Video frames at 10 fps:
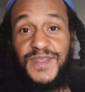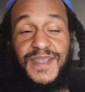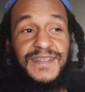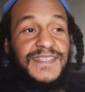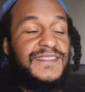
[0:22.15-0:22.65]

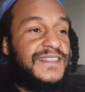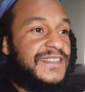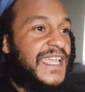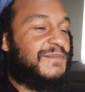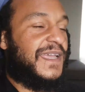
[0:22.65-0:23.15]
Right? It's the
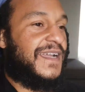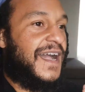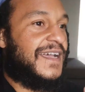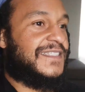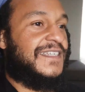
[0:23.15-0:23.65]
same like
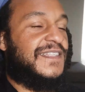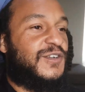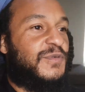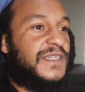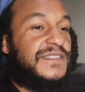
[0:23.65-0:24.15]
asking the
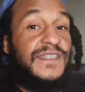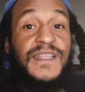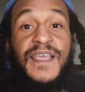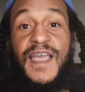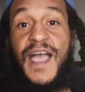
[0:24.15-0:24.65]
question,